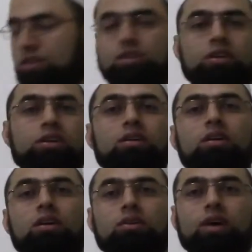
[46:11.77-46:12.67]
her,
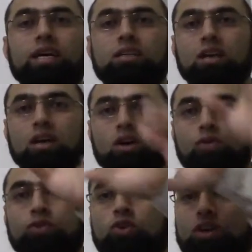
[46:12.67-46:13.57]
right?
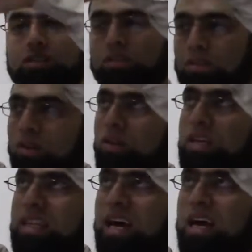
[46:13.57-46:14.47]
Of course, only
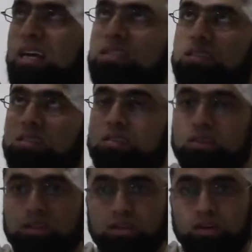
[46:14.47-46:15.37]
the hands
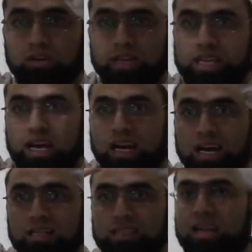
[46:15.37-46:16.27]

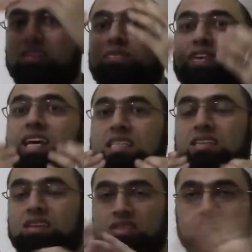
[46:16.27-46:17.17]
and the
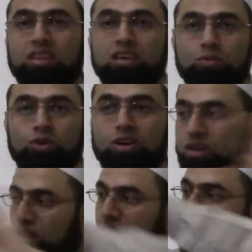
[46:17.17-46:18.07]
face, nothing more.
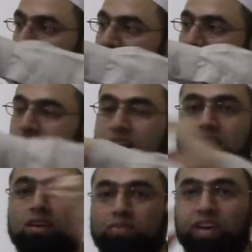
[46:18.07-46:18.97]
The hands and
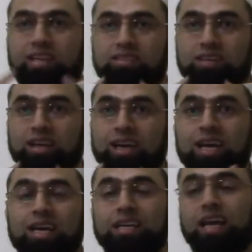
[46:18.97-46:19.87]
the face.
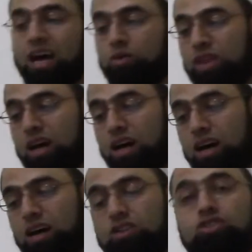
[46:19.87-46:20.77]
Now
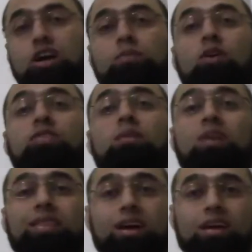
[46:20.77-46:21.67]
the job of the
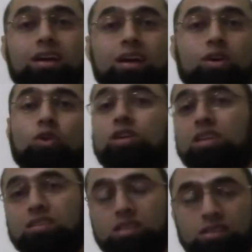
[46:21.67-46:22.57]
mother or the
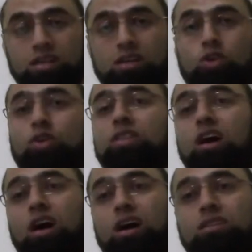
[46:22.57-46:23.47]
sister or the
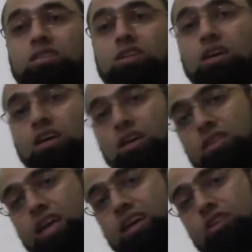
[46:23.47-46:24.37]
aunt,
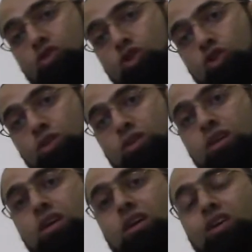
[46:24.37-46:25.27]
they can go
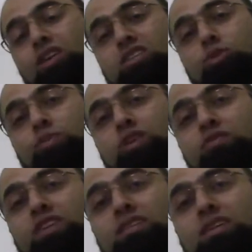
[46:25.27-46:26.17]
on a separate
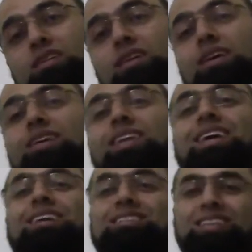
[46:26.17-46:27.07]
visit. They
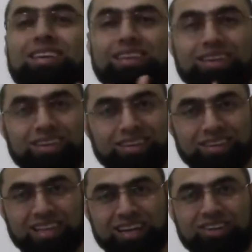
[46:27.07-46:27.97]
can see
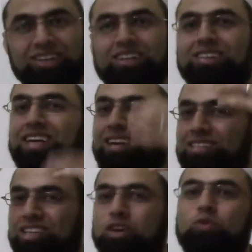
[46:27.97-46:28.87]
the girl, they can
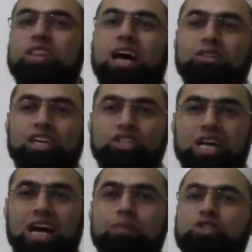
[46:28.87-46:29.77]
see her without
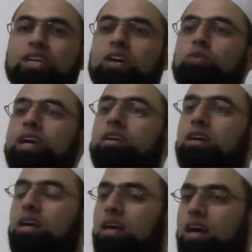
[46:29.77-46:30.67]
hijab. She can wear
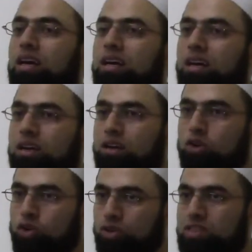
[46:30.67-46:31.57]

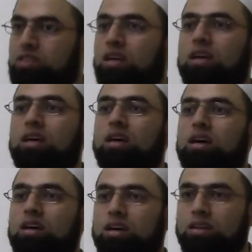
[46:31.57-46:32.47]
clothes,
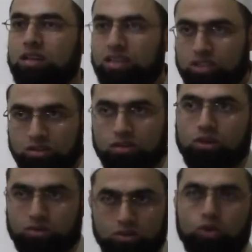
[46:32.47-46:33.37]
not
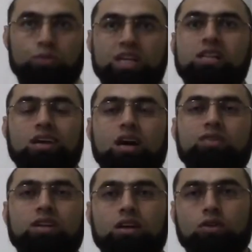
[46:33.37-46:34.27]
completely
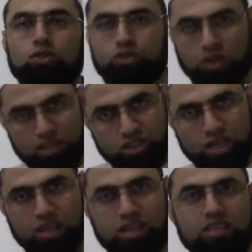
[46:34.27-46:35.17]
covering clothes so that
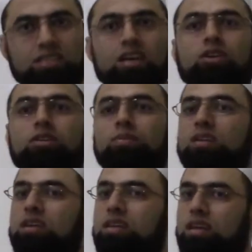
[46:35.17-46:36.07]
they see her
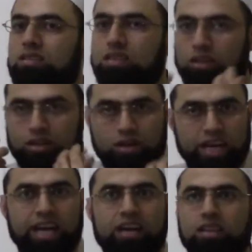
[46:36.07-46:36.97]
body, they see her
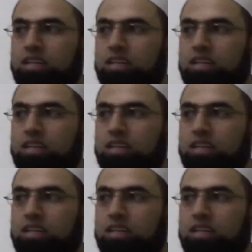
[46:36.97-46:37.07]
hair,